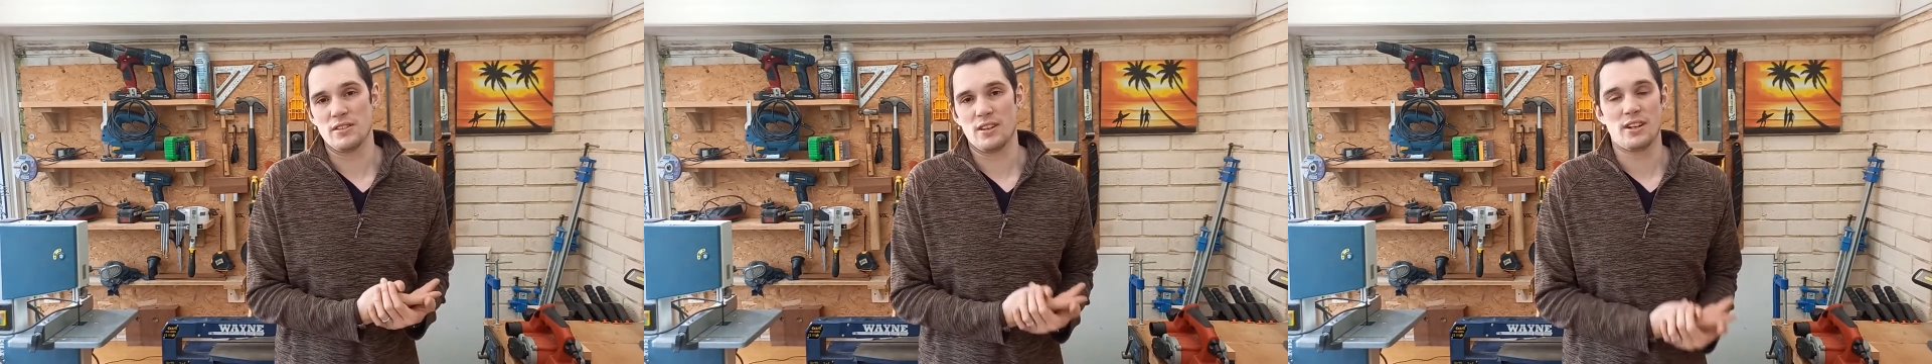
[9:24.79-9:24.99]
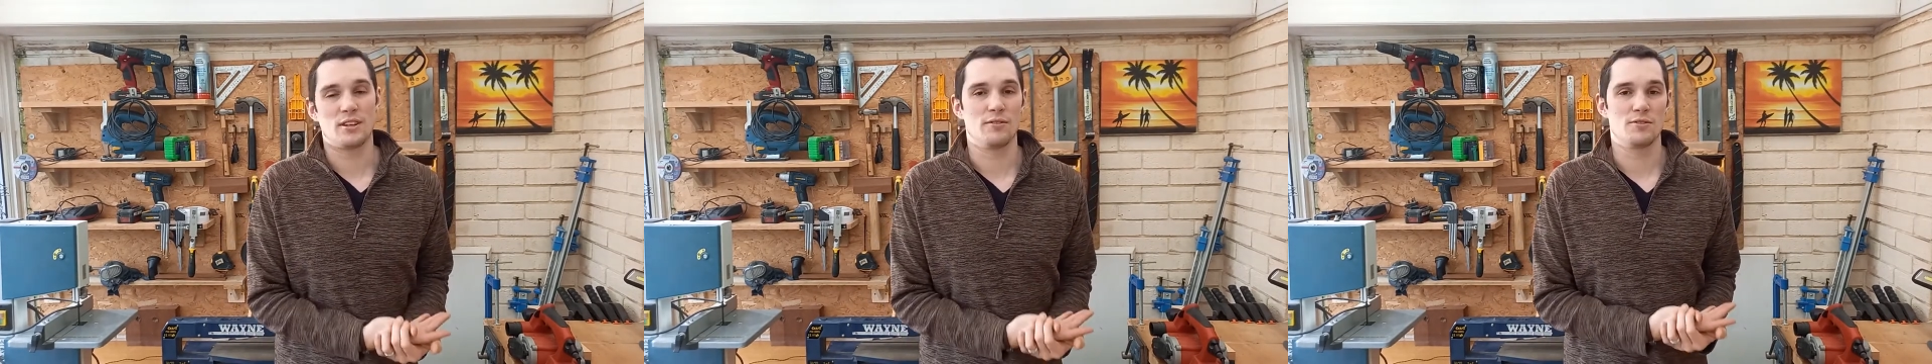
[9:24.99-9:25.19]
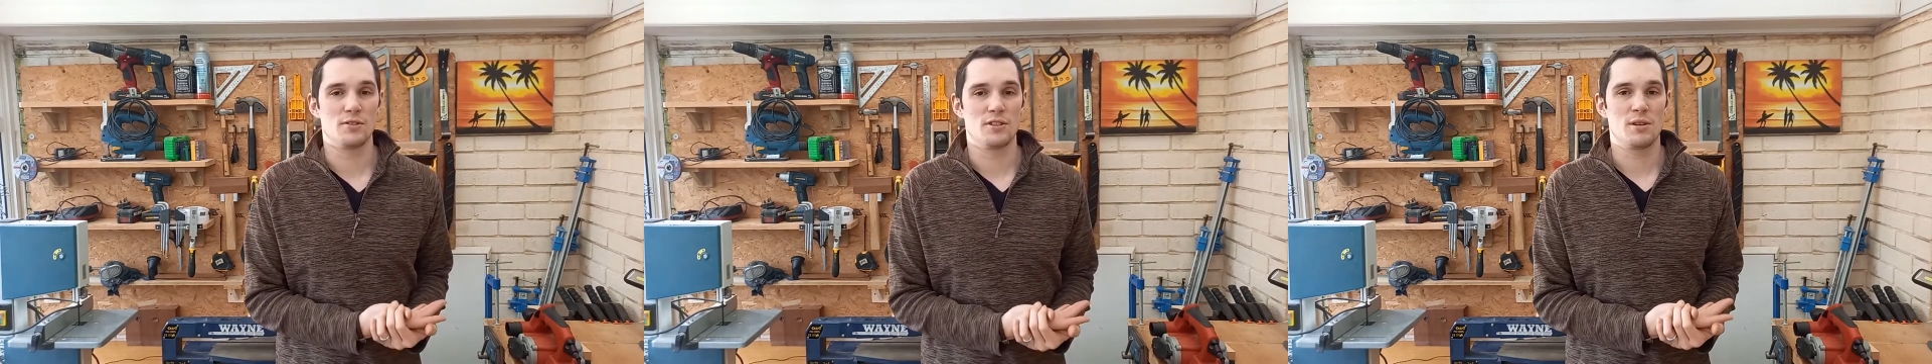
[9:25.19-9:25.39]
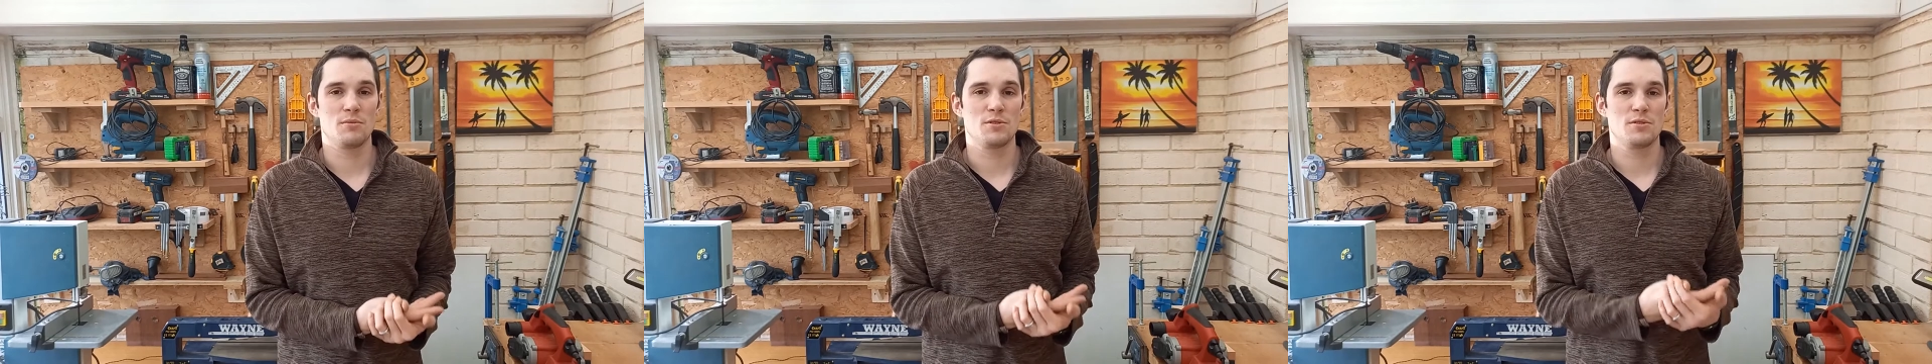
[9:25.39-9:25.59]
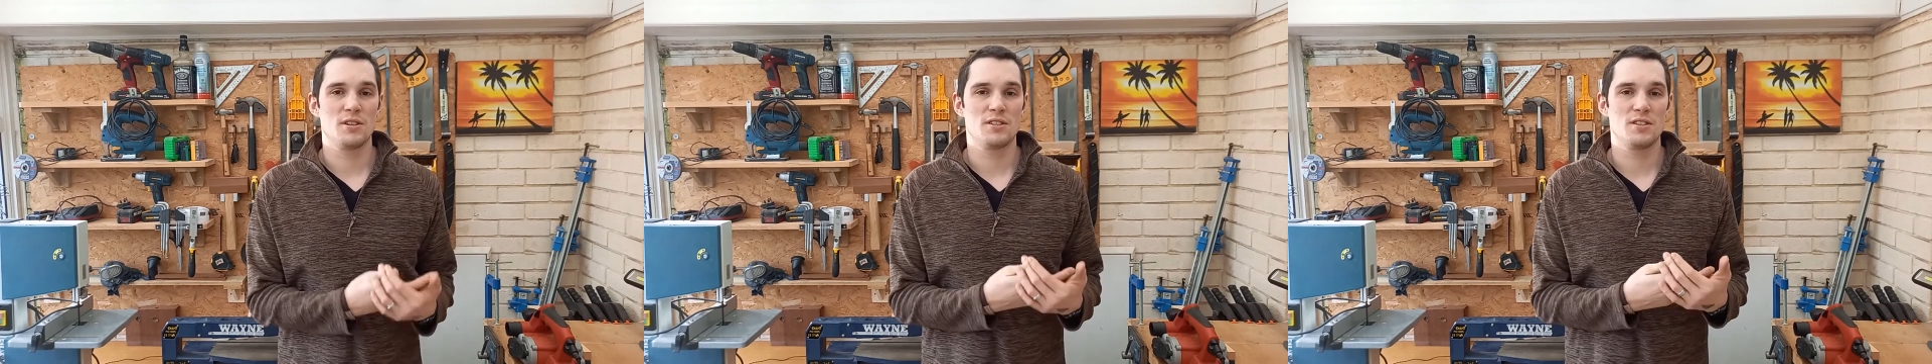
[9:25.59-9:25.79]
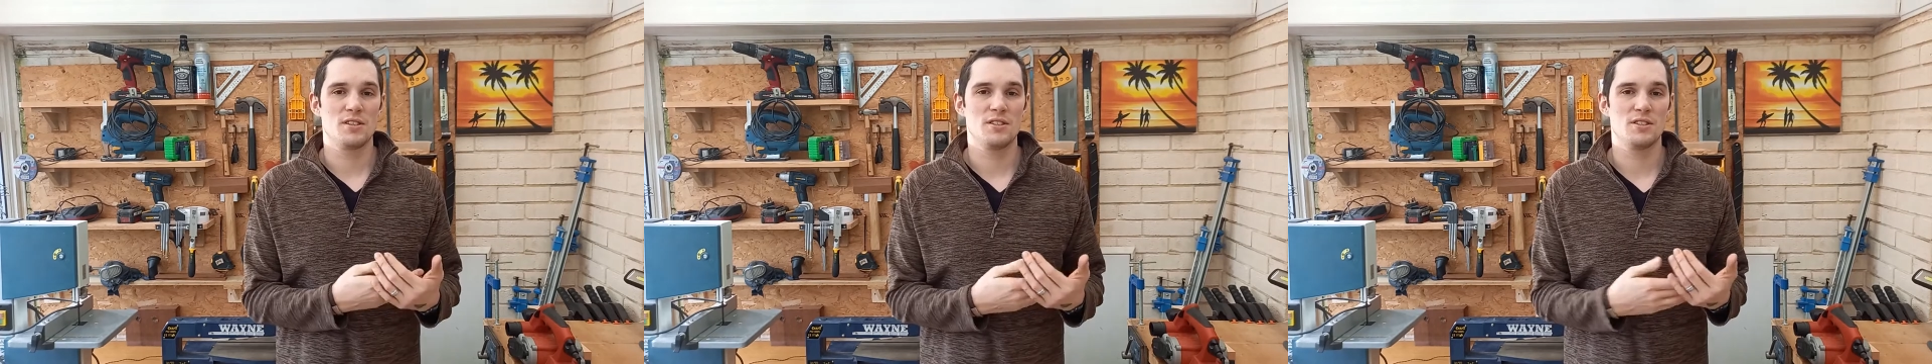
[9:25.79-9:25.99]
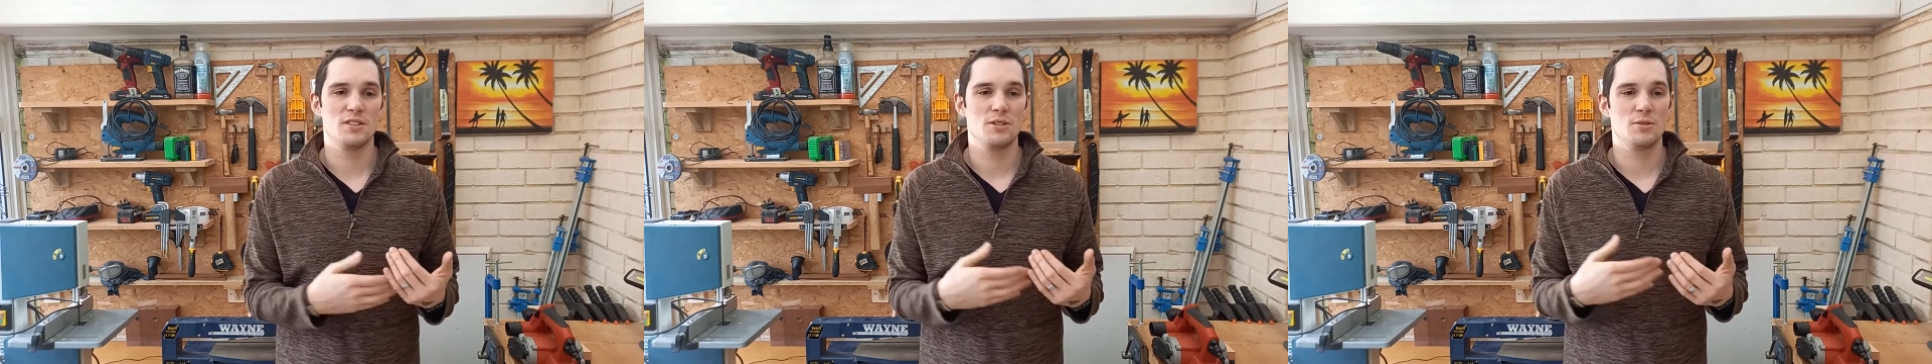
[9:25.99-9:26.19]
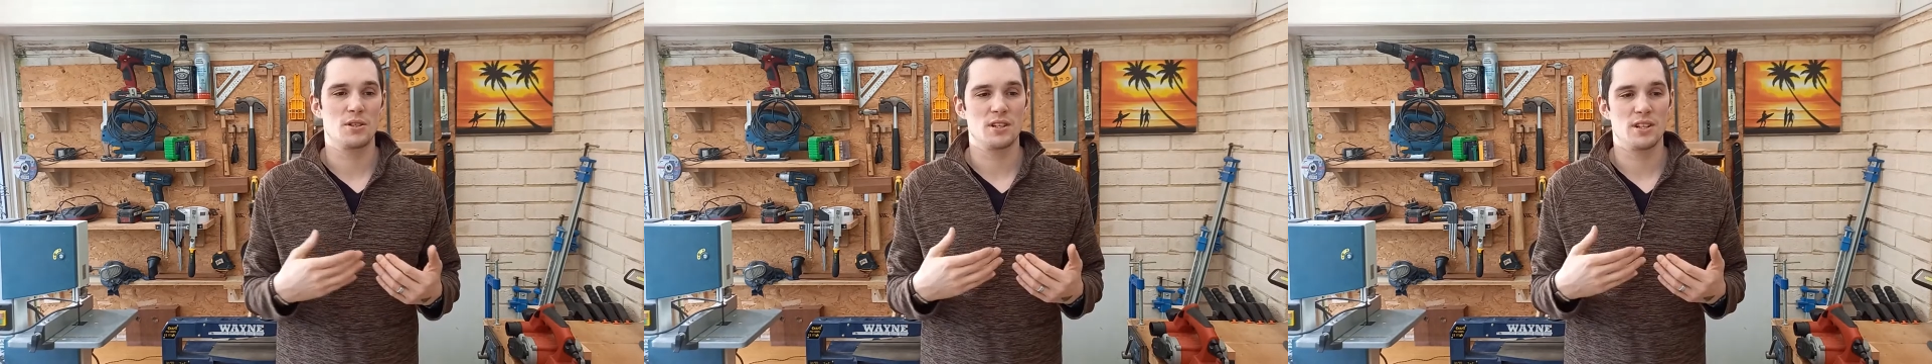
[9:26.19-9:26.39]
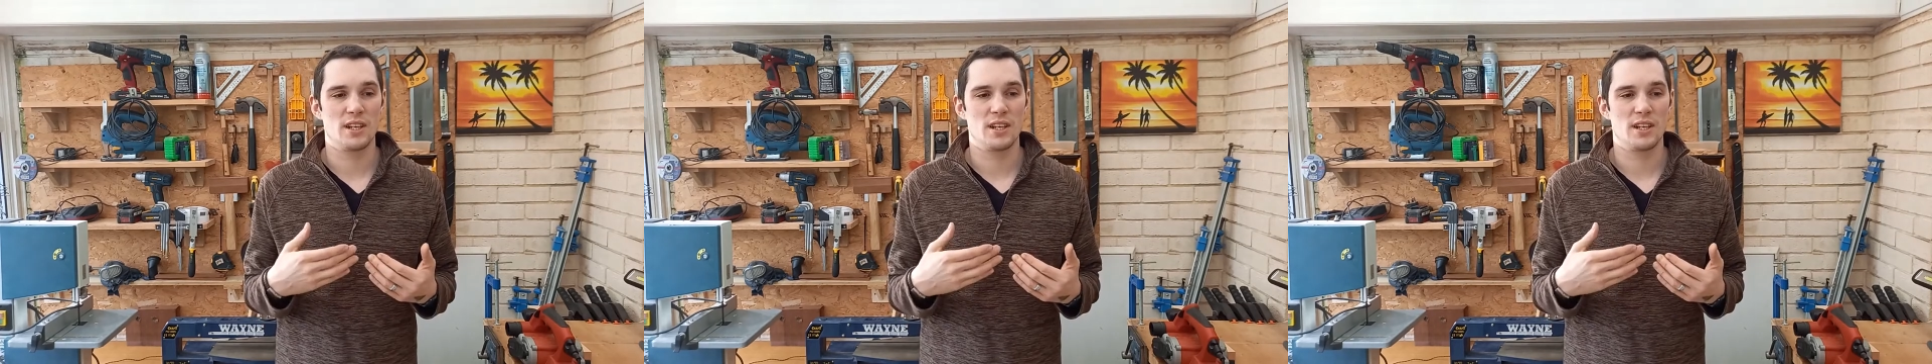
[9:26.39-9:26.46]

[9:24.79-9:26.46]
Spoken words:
like I've just demonstrated, you can